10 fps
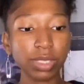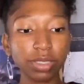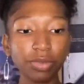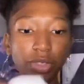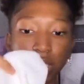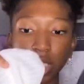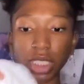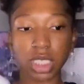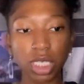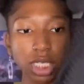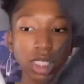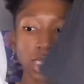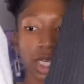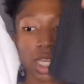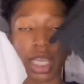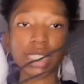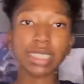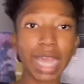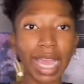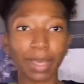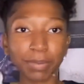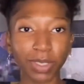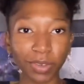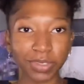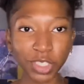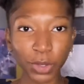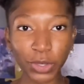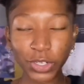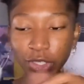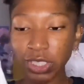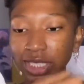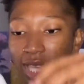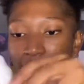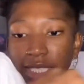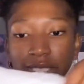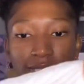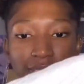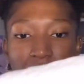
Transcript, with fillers: were different types of shirts and